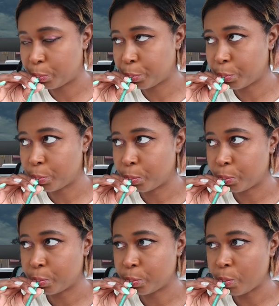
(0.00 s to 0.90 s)

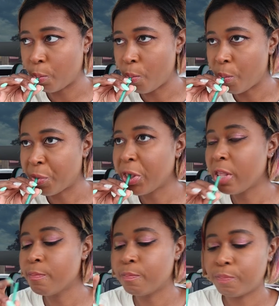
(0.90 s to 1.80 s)

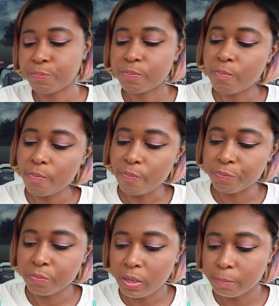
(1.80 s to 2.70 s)

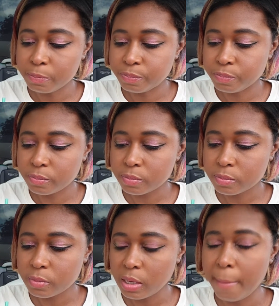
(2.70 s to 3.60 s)

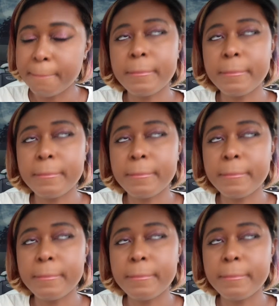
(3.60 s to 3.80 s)
Nobody speaks.